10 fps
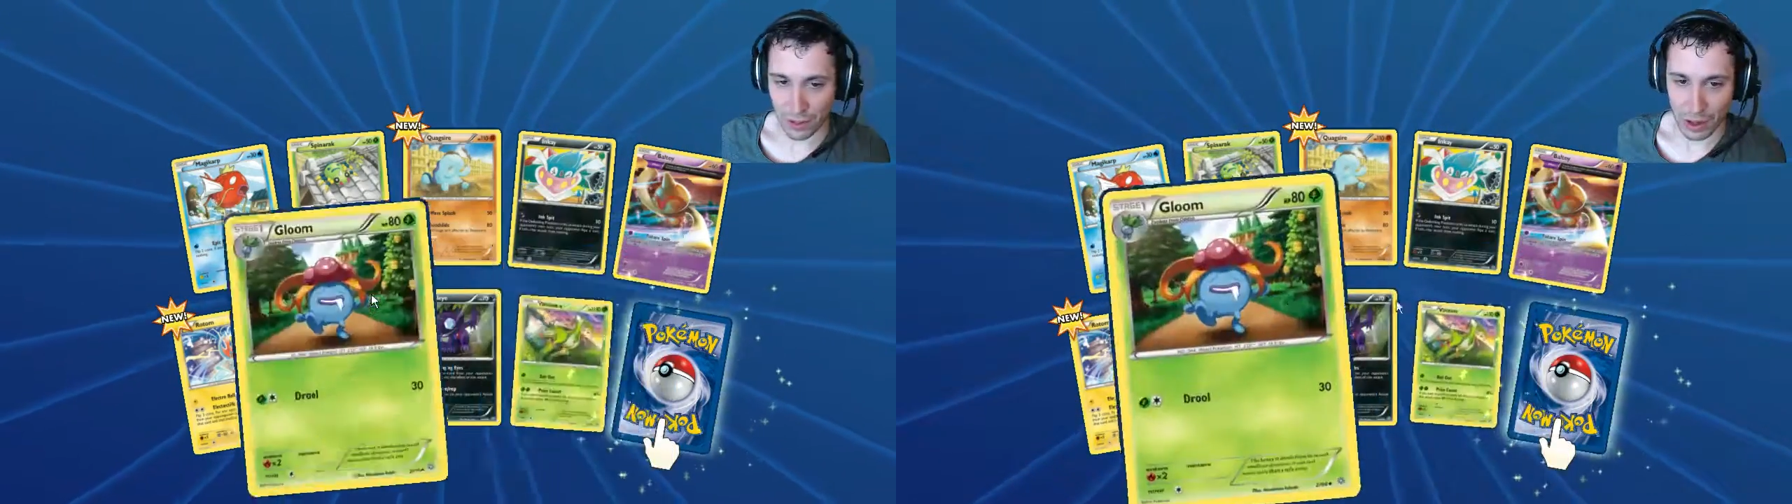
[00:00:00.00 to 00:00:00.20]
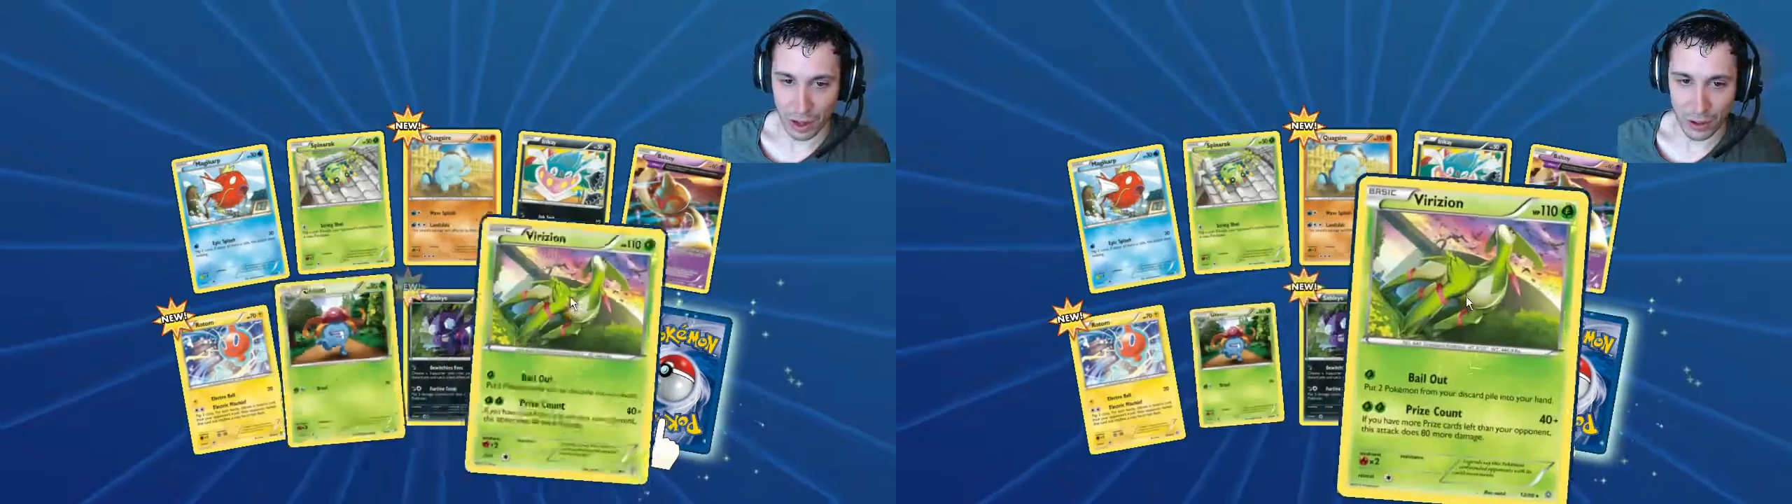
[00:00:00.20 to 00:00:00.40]

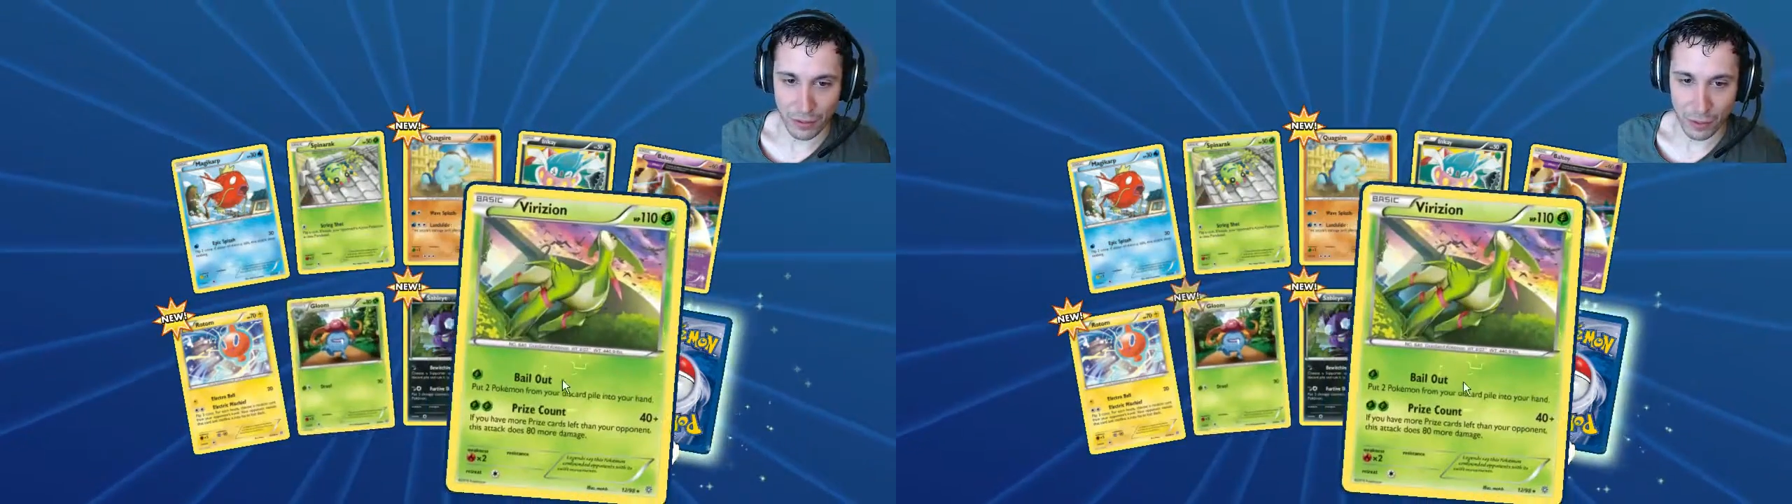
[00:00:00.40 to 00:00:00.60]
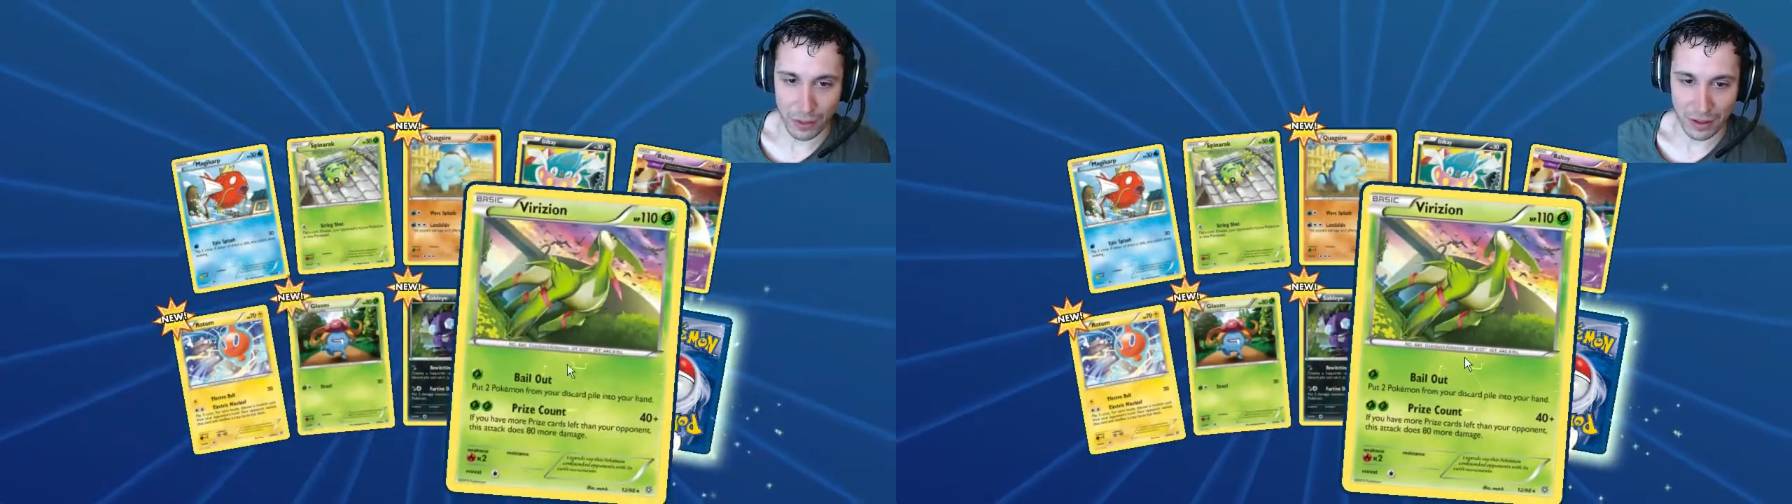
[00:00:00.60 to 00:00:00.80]
a load of
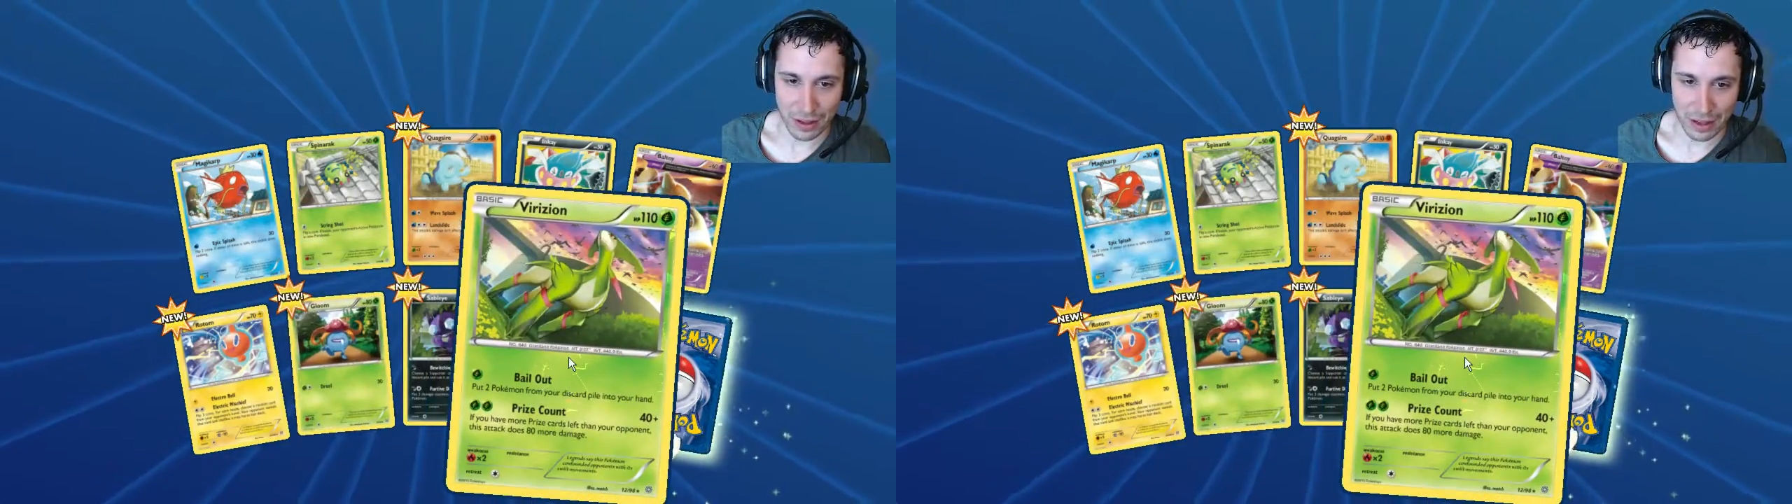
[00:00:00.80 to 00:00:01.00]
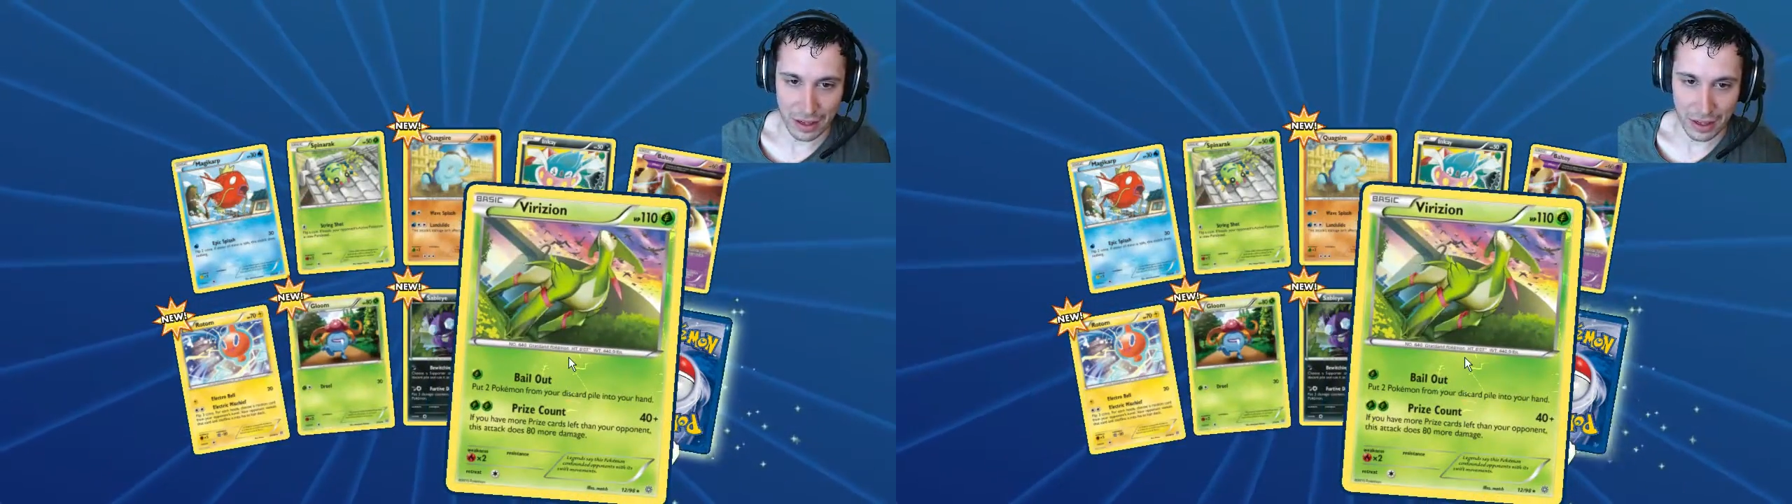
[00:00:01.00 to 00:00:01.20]
noise
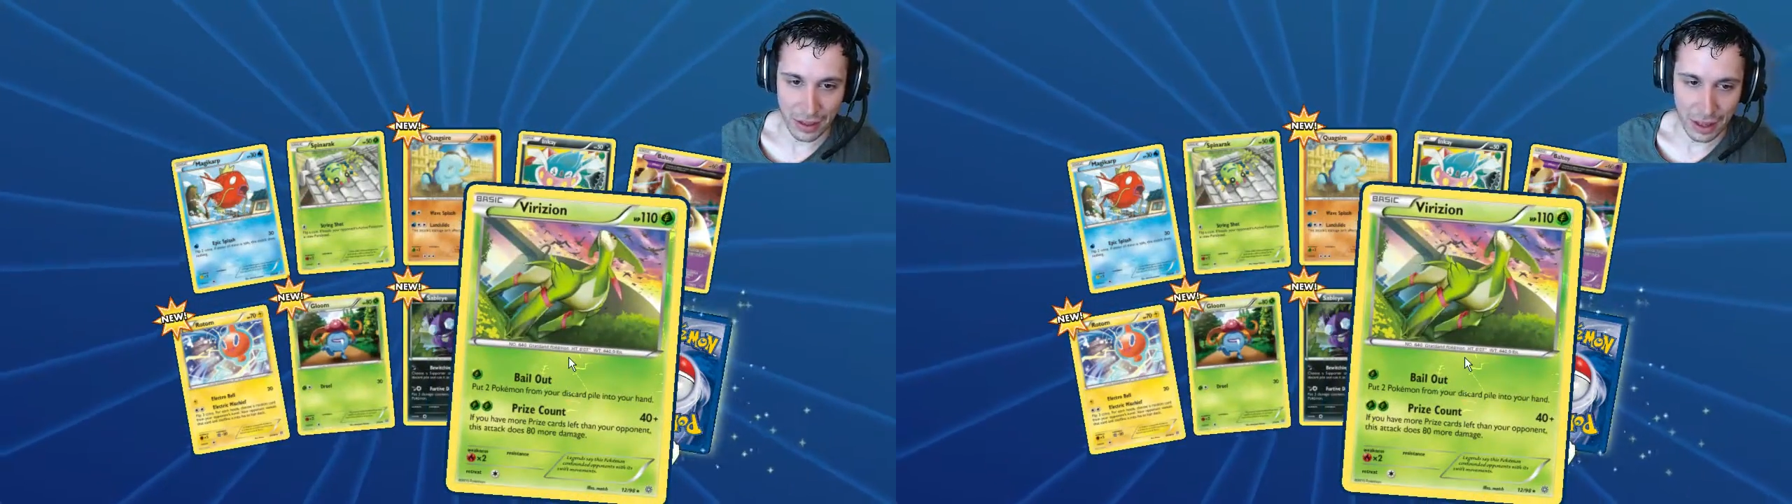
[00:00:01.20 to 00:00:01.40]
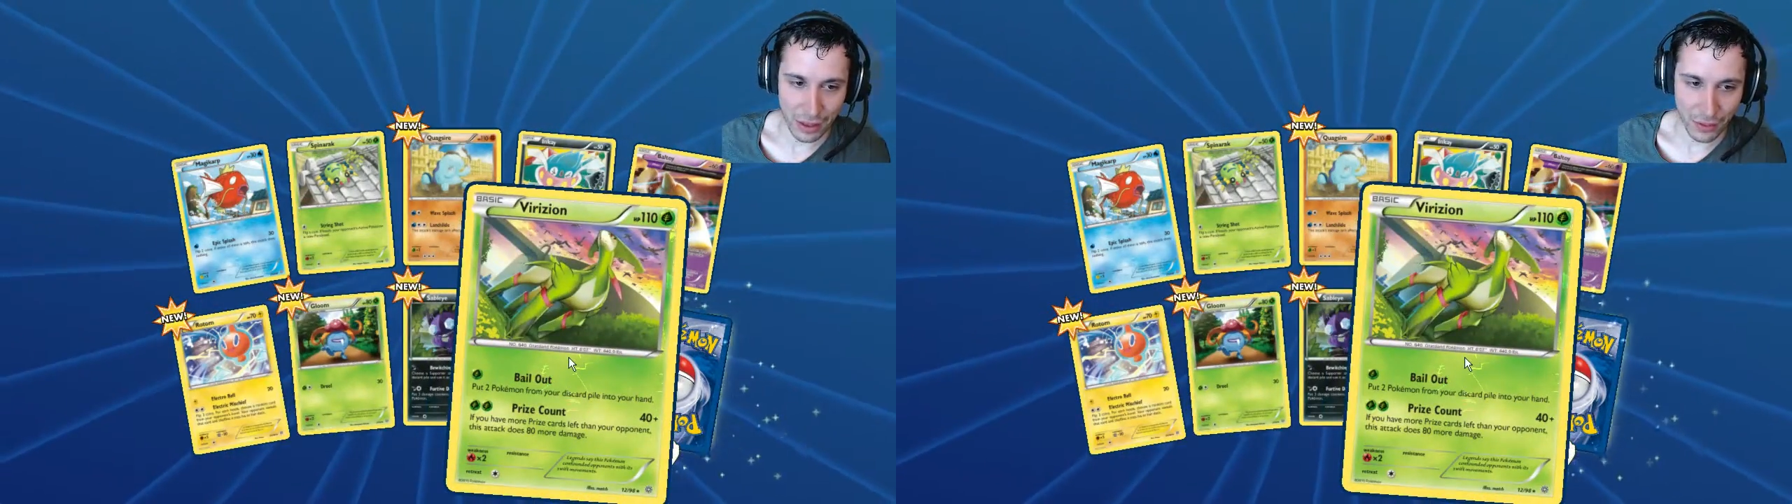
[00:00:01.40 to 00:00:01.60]
out
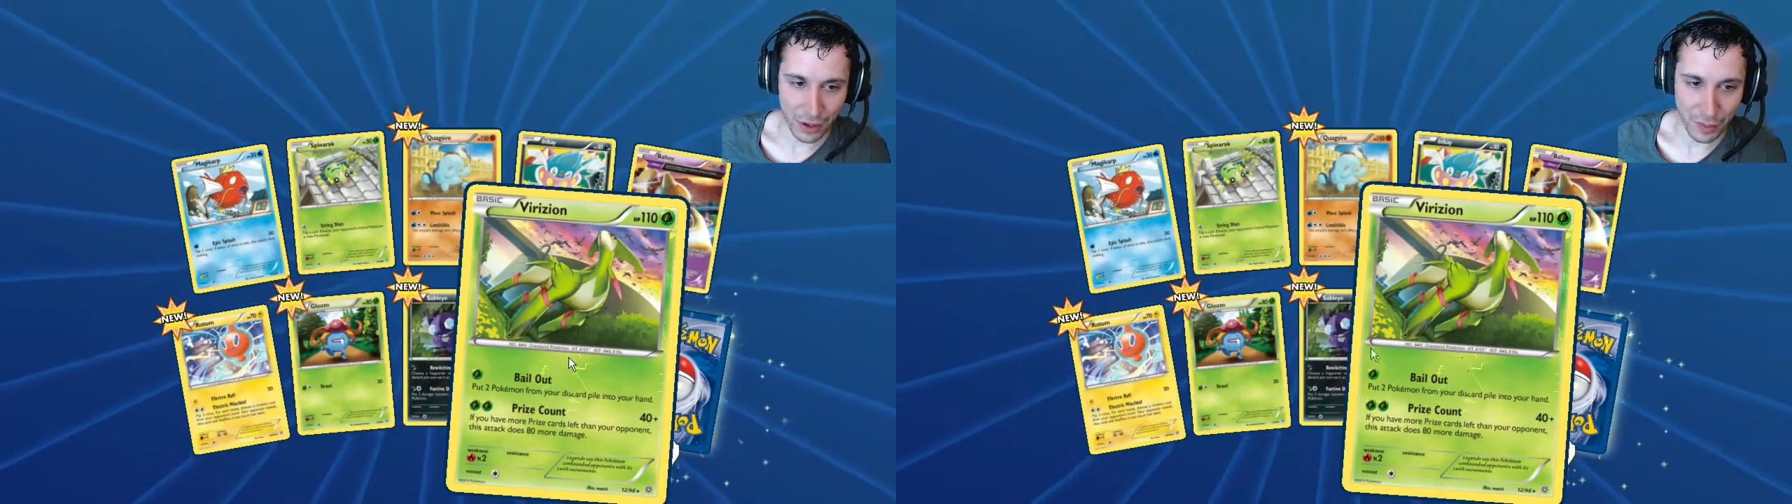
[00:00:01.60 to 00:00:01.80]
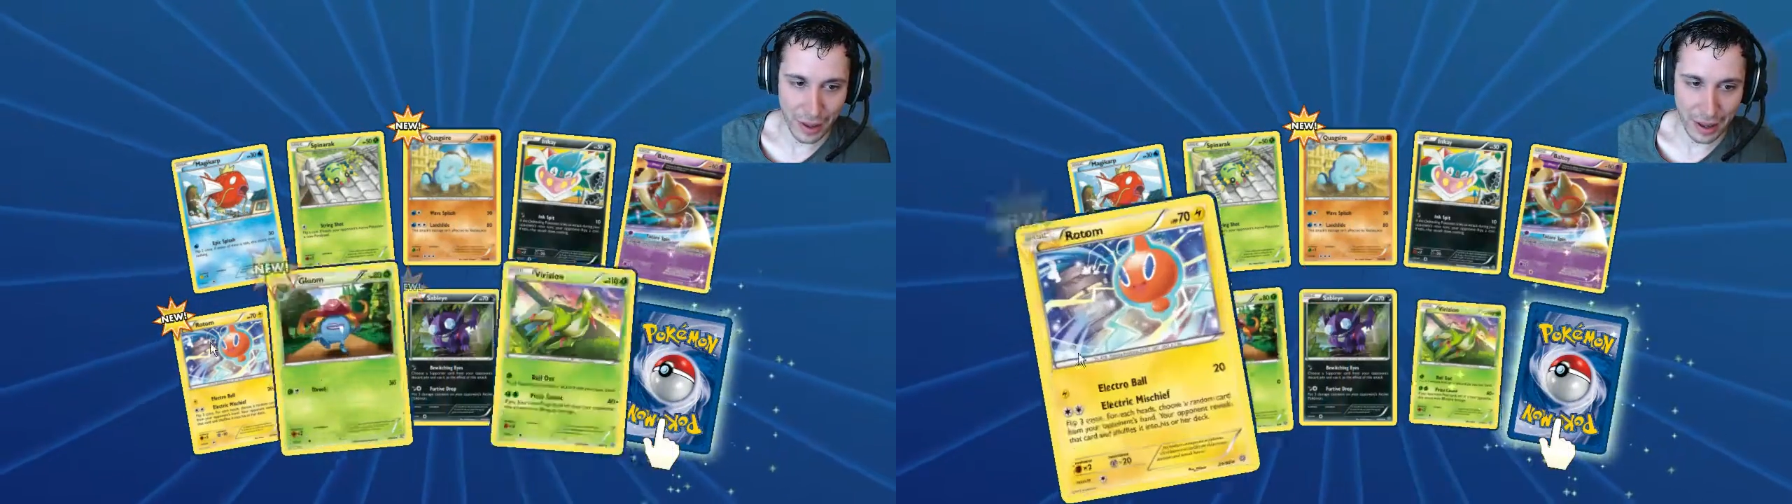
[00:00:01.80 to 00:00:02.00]
the front
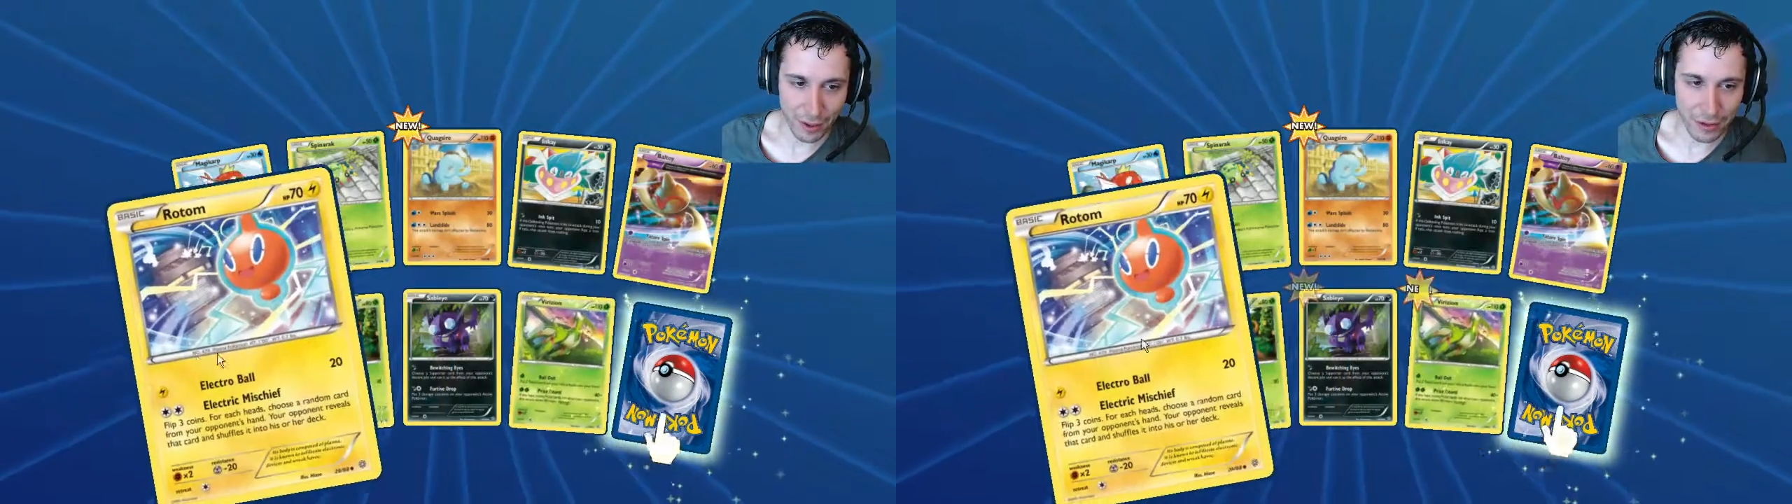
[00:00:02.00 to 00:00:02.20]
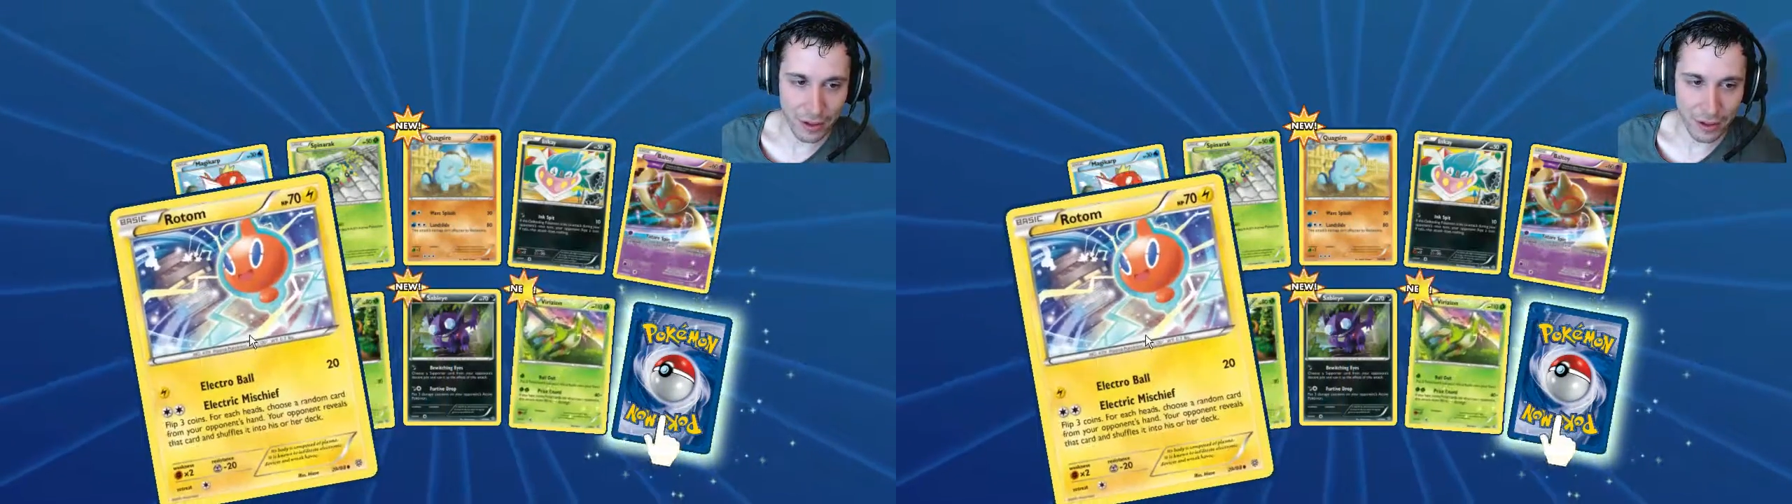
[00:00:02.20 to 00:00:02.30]
of my house.